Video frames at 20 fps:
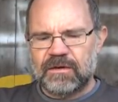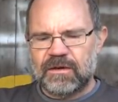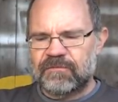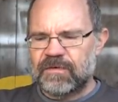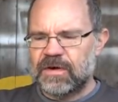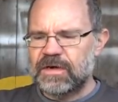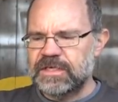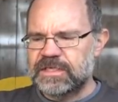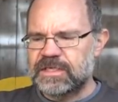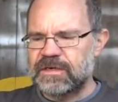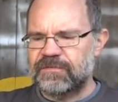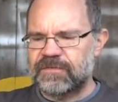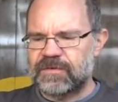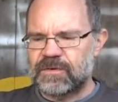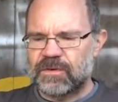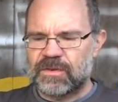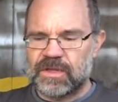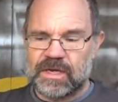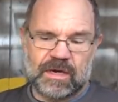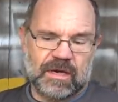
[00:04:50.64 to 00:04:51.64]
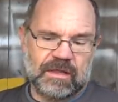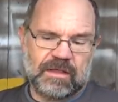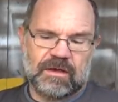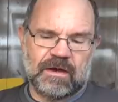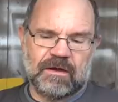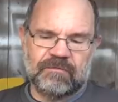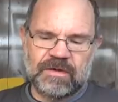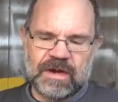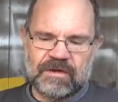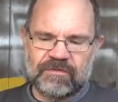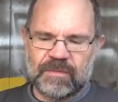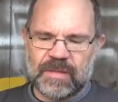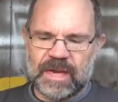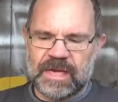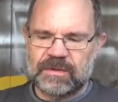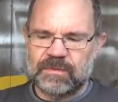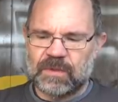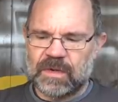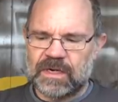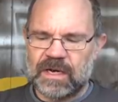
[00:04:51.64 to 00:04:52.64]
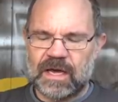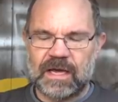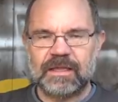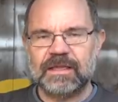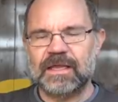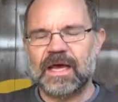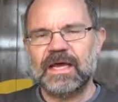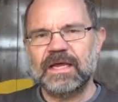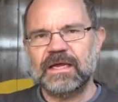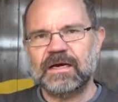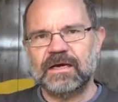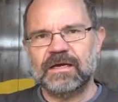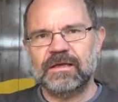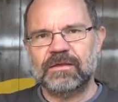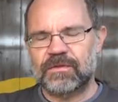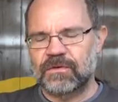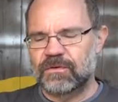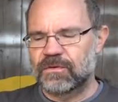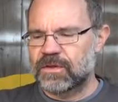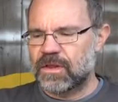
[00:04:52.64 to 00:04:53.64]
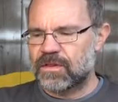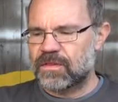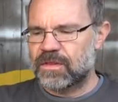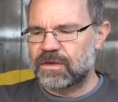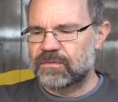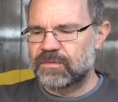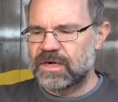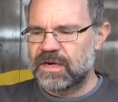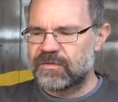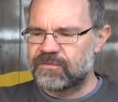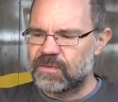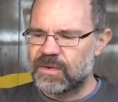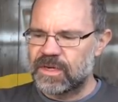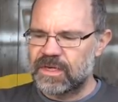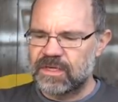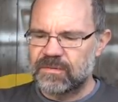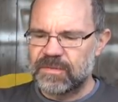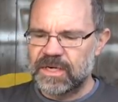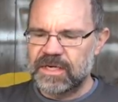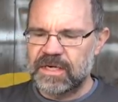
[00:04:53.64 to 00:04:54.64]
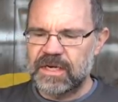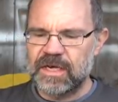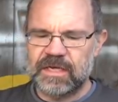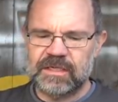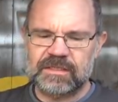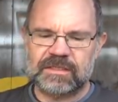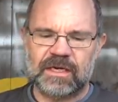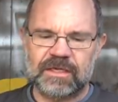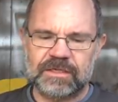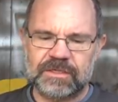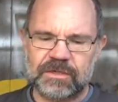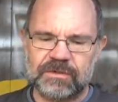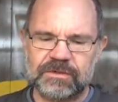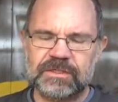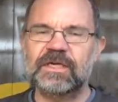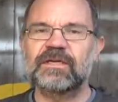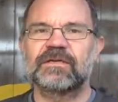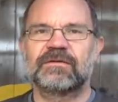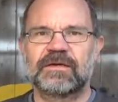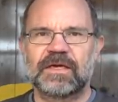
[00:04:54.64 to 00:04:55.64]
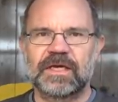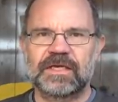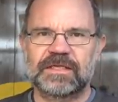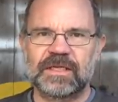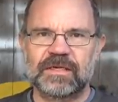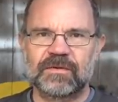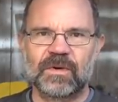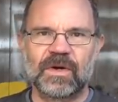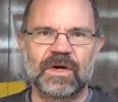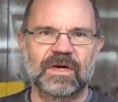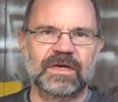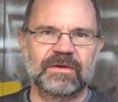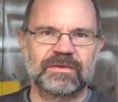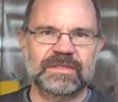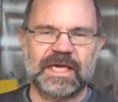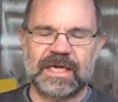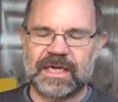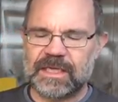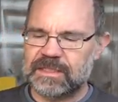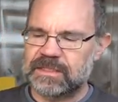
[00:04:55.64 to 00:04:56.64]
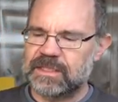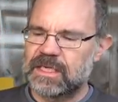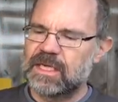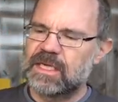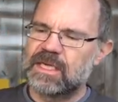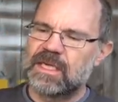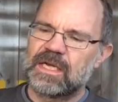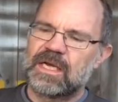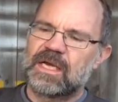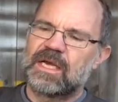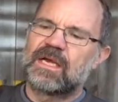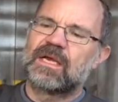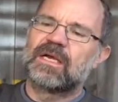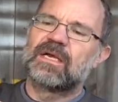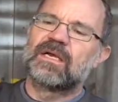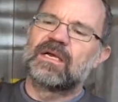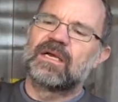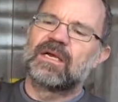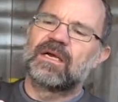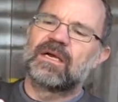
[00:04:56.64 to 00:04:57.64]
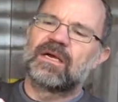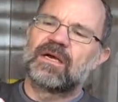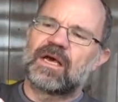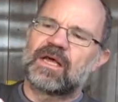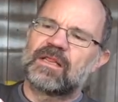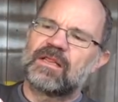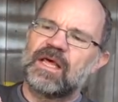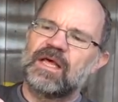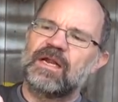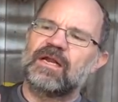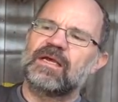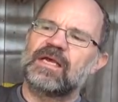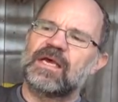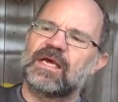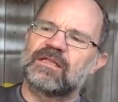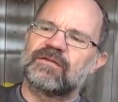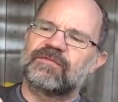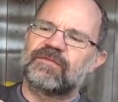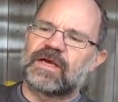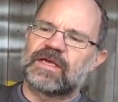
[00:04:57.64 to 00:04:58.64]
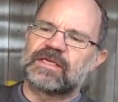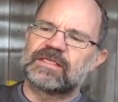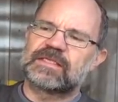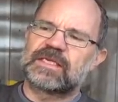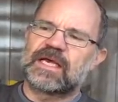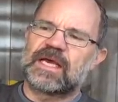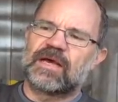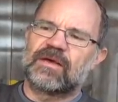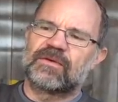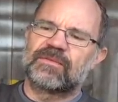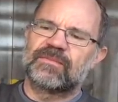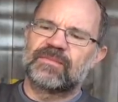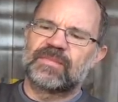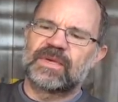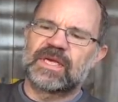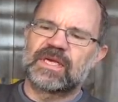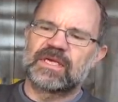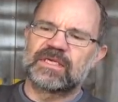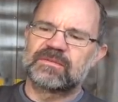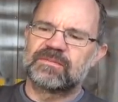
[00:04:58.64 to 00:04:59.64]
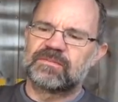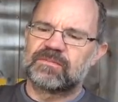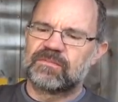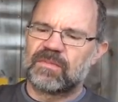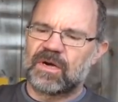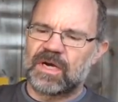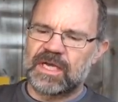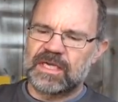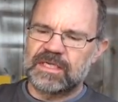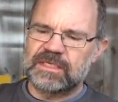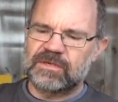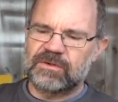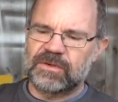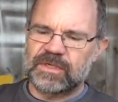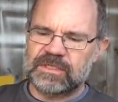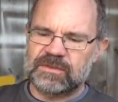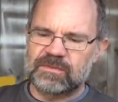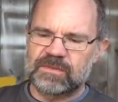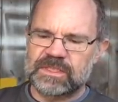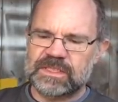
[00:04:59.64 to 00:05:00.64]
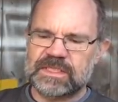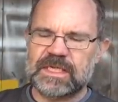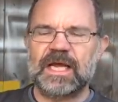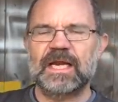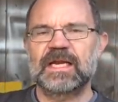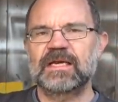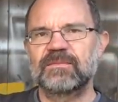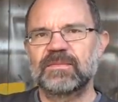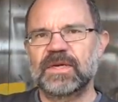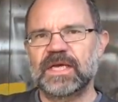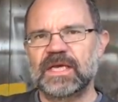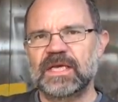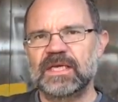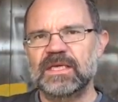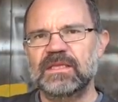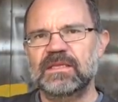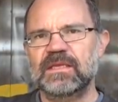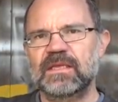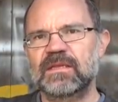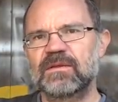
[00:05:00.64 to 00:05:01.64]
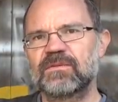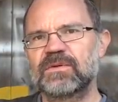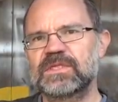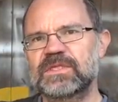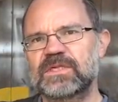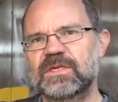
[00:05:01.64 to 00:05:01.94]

A very difficult thing. I've never made one like that. I thought that thing would never work in a million years. I shot it, it didn't work, it was hideous. And then I cut the flights down because my intuition was telling me that there was